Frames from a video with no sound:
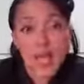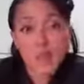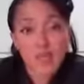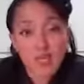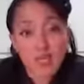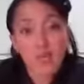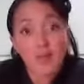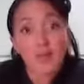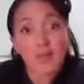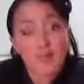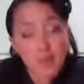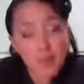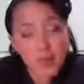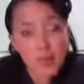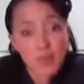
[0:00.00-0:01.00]
and then
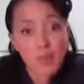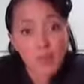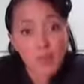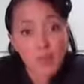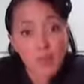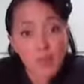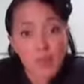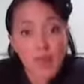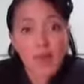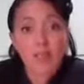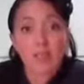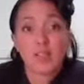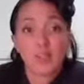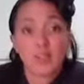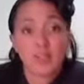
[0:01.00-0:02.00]
put the butter
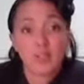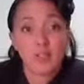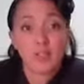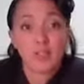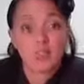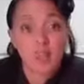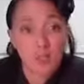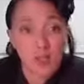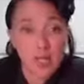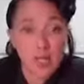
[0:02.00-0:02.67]
back in the fridge,